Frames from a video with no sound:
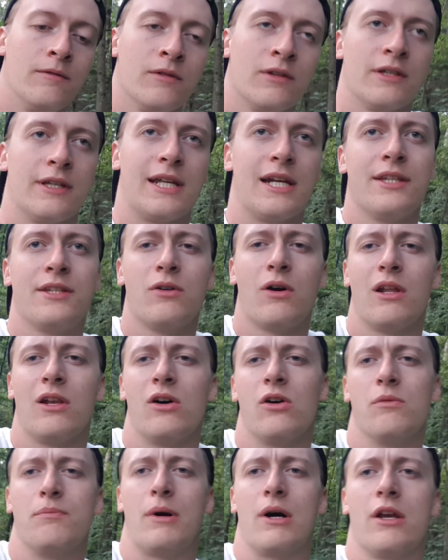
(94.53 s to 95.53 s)
getting to a
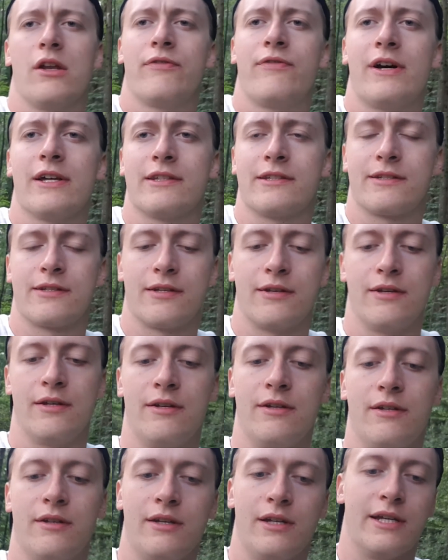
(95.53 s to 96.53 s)
low body fat
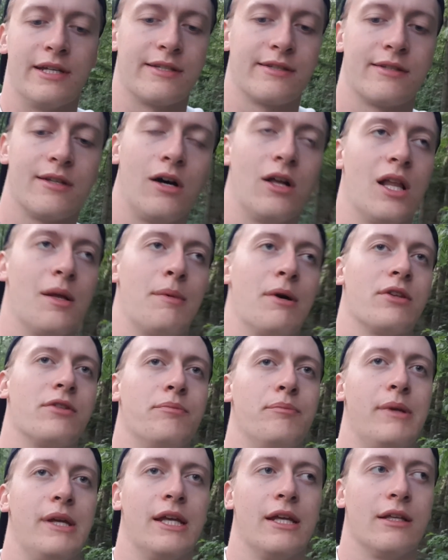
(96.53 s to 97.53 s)
is all about
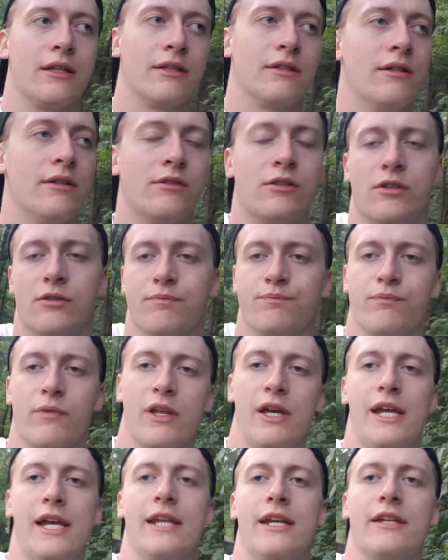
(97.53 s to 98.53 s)

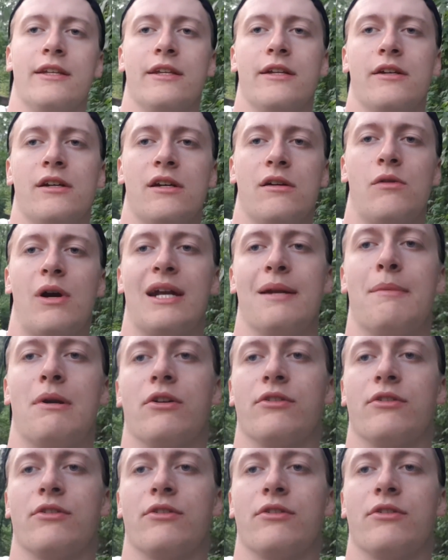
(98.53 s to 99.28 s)
eating the right amount of